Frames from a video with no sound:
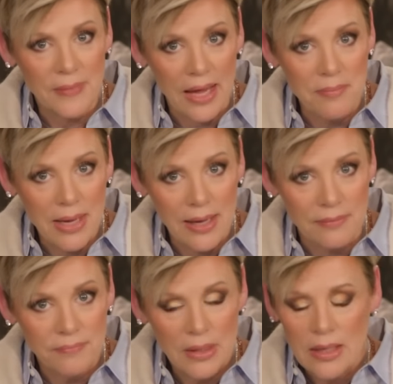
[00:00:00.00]

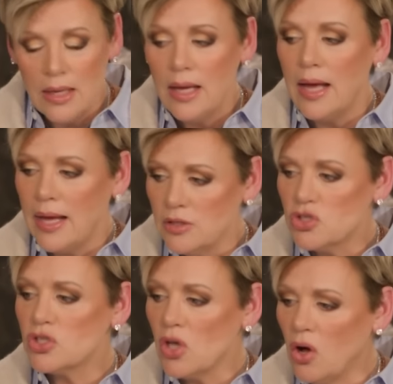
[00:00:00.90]
Amen. And
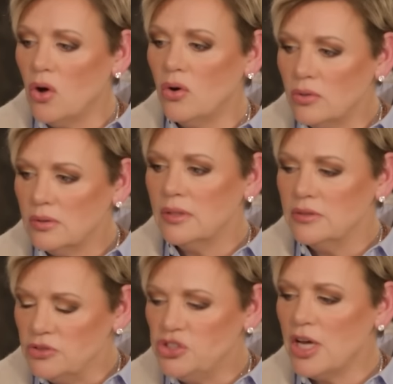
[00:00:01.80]
so
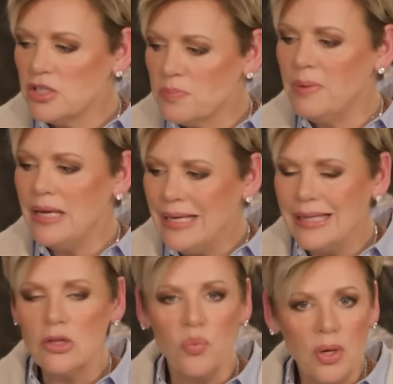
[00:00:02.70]
just being
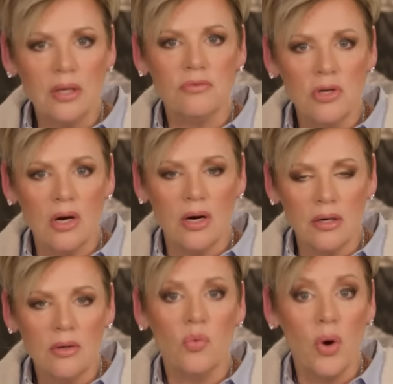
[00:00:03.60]
in the will of
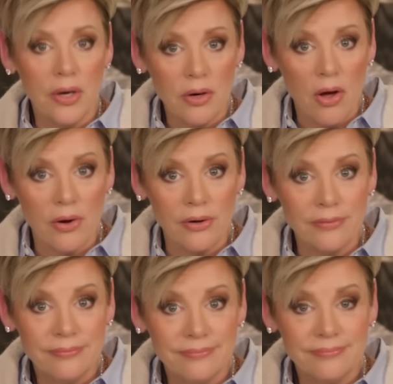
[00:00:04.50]
God, what an honor.